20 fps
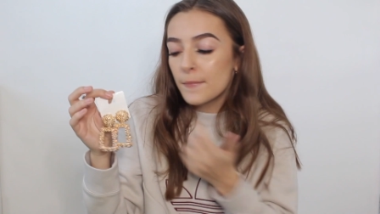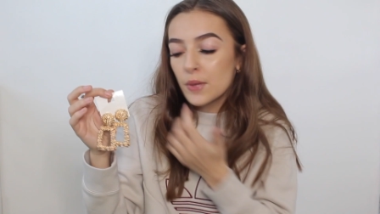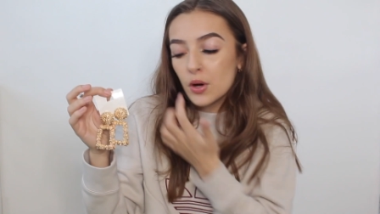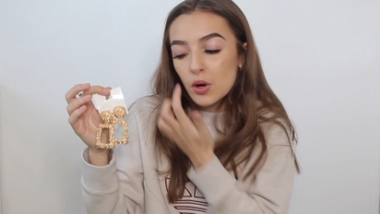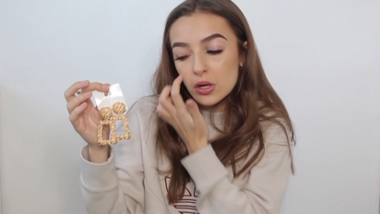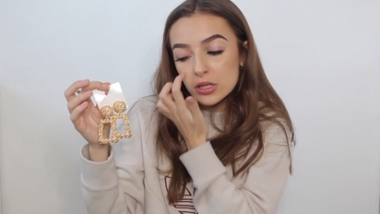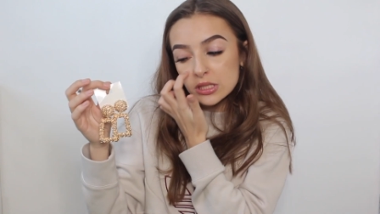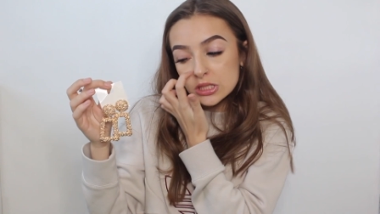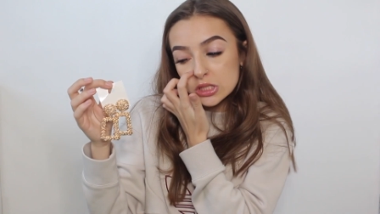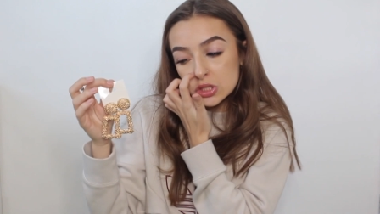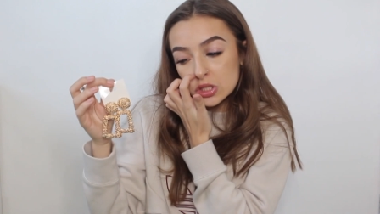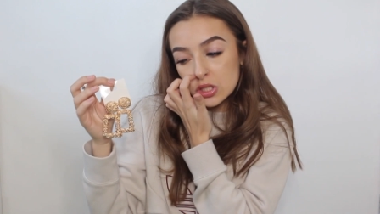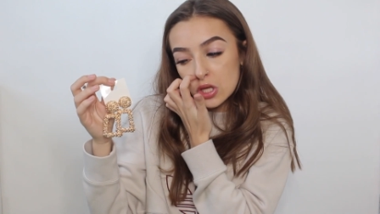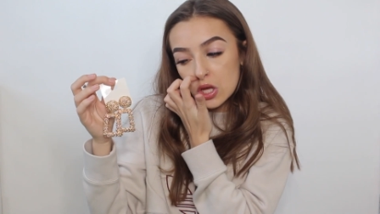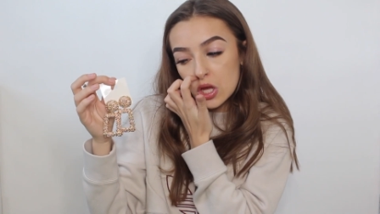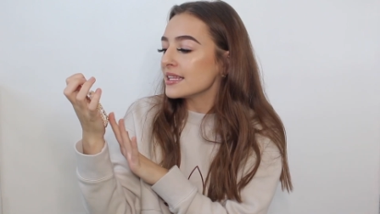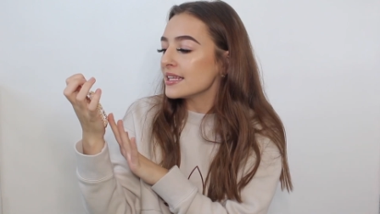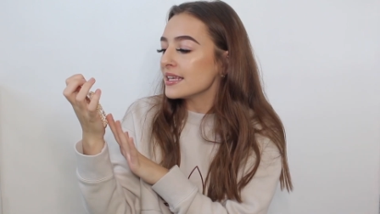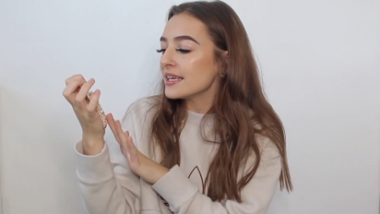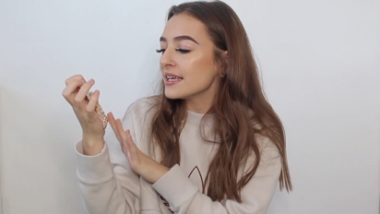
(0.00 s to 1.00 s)
but
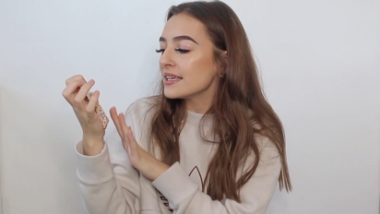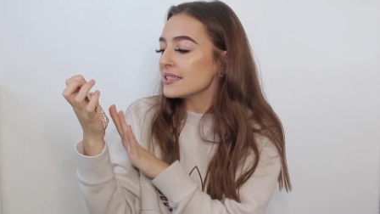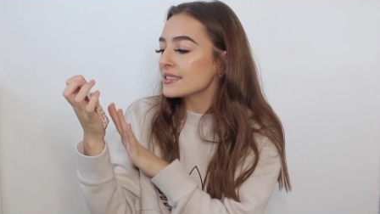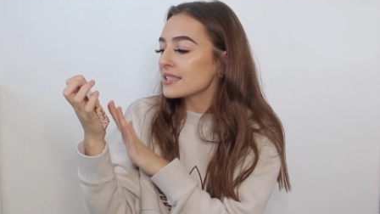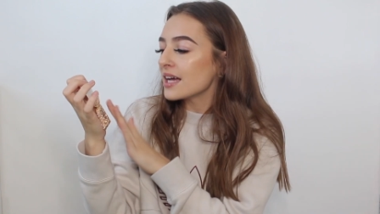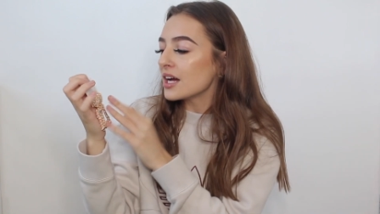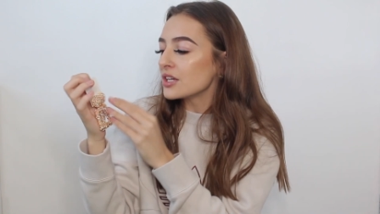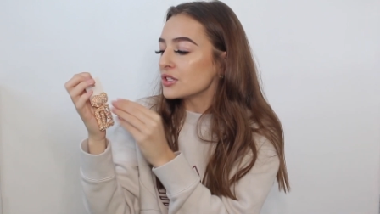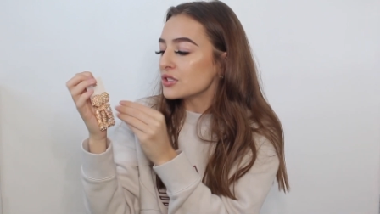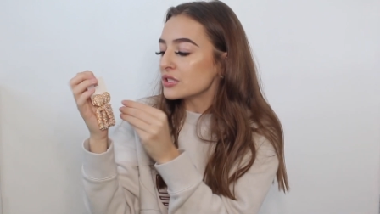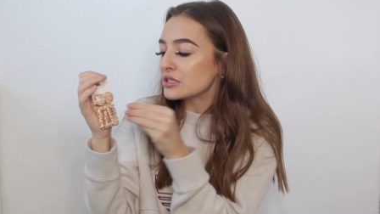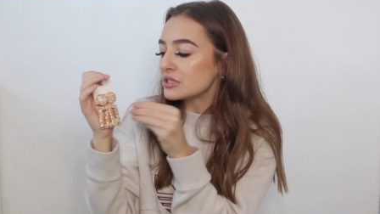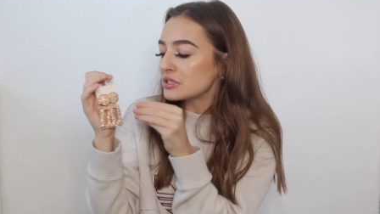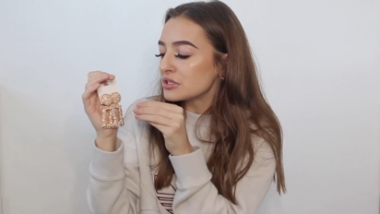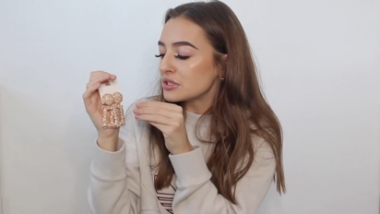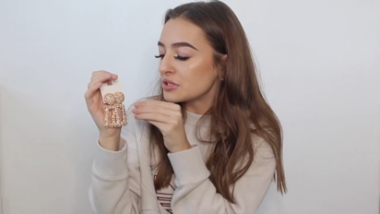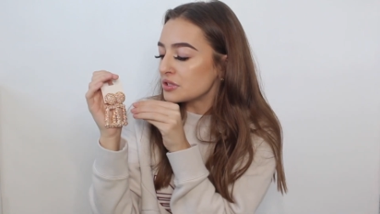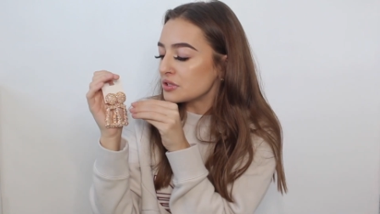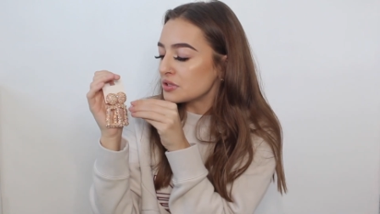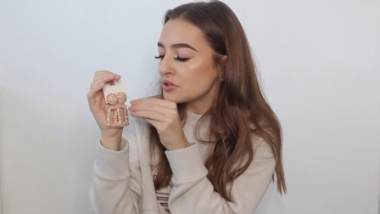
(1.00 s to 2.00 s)
these are
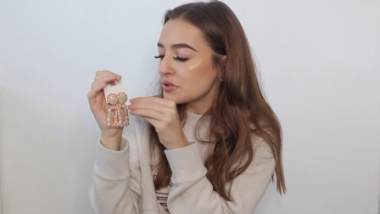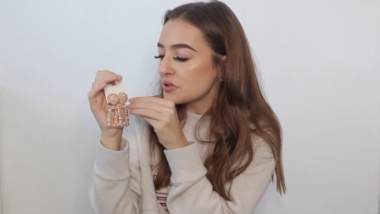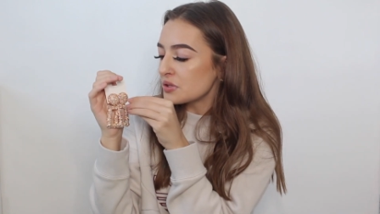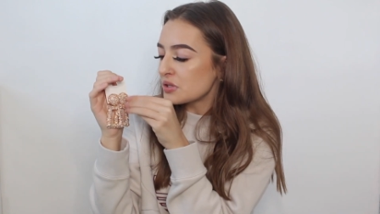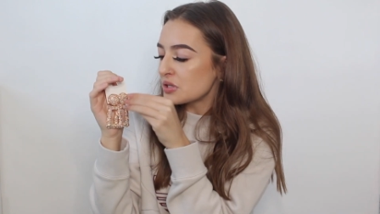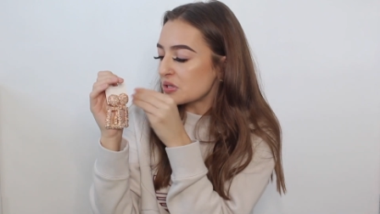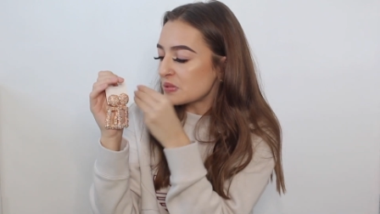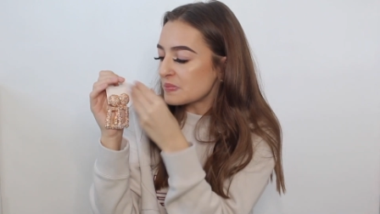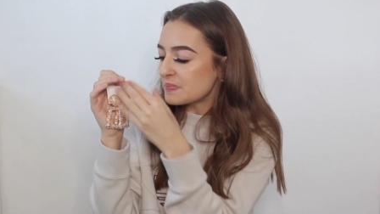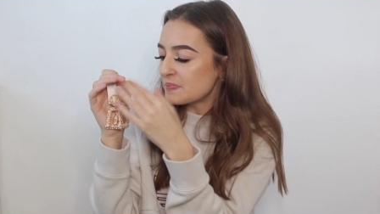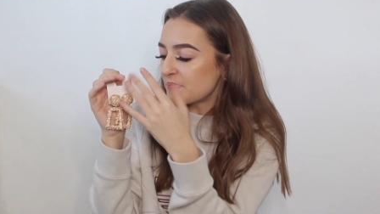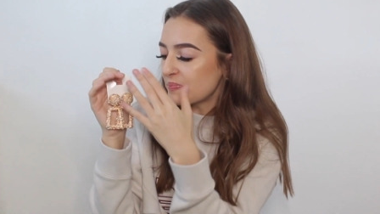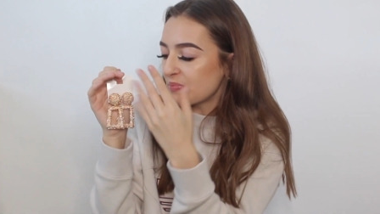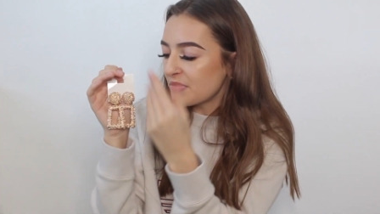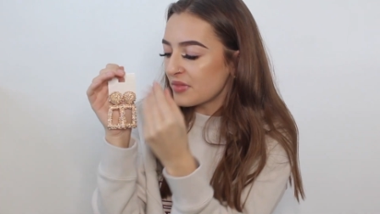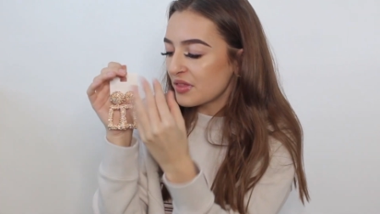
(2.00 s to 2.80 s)
just so,